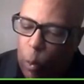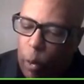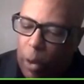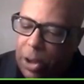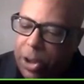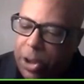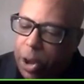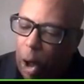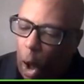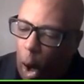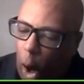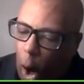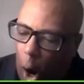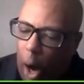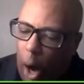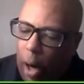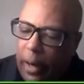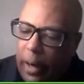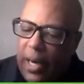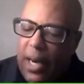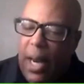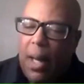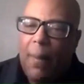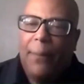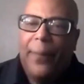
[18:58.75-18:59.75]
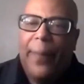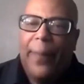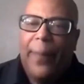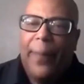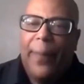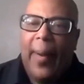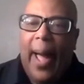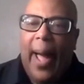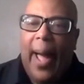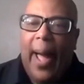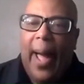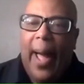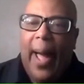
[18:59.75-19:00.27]
we're talking
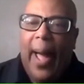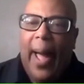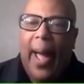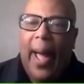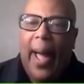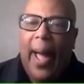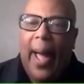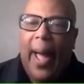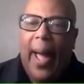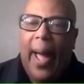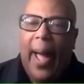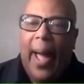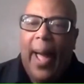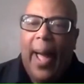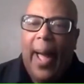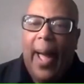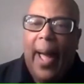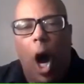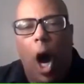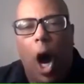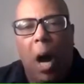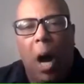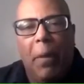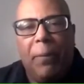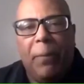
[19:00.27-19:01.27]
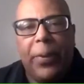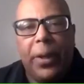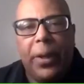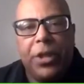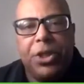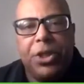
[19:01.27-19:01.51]
about, we